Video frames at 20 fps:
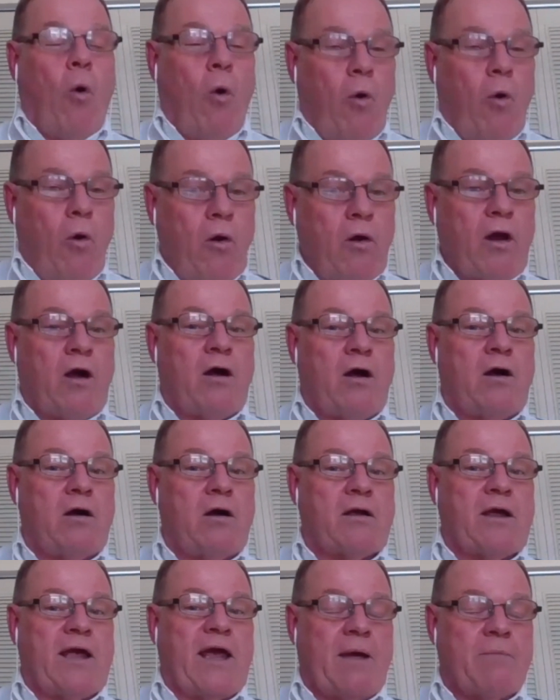
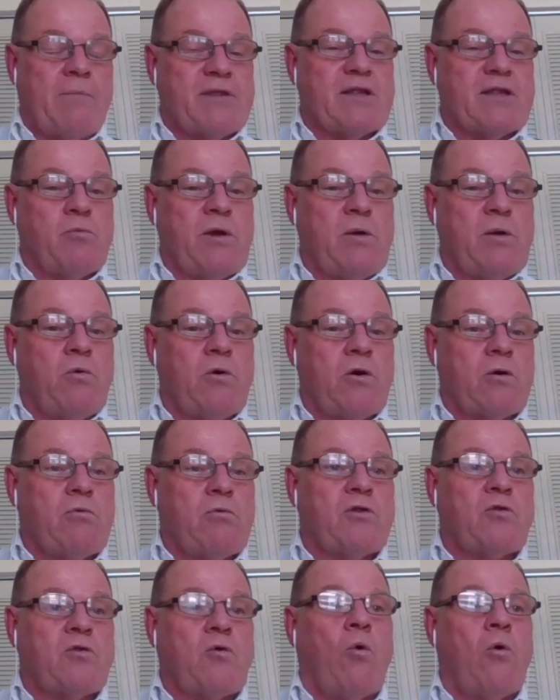All camps that we work
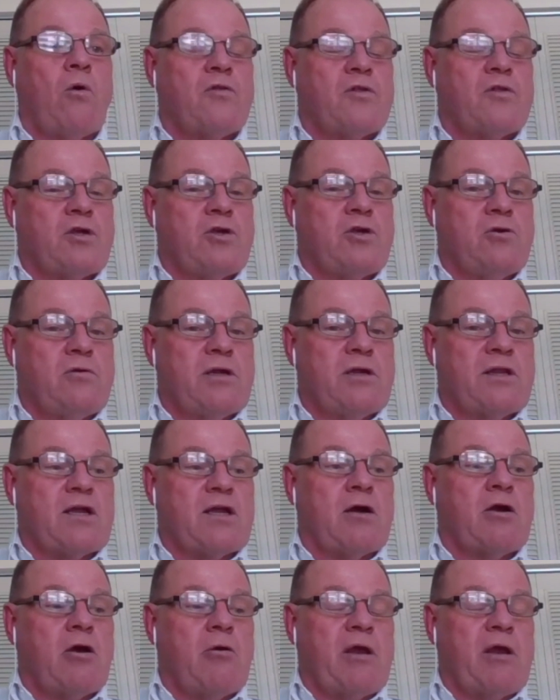with, all of the
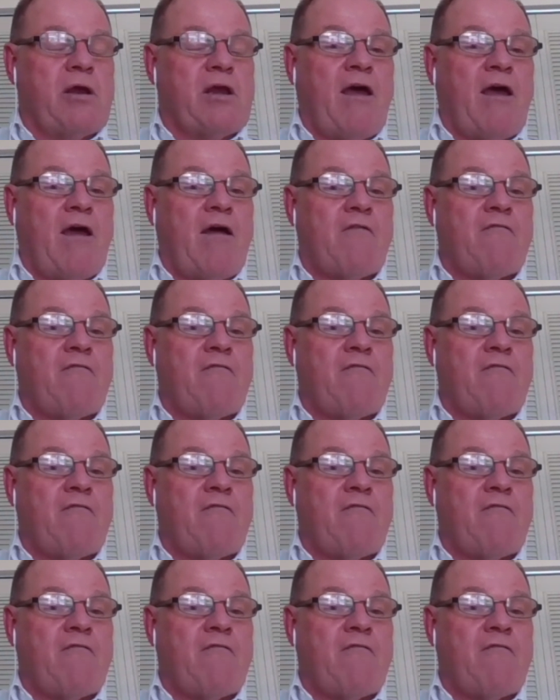units are going to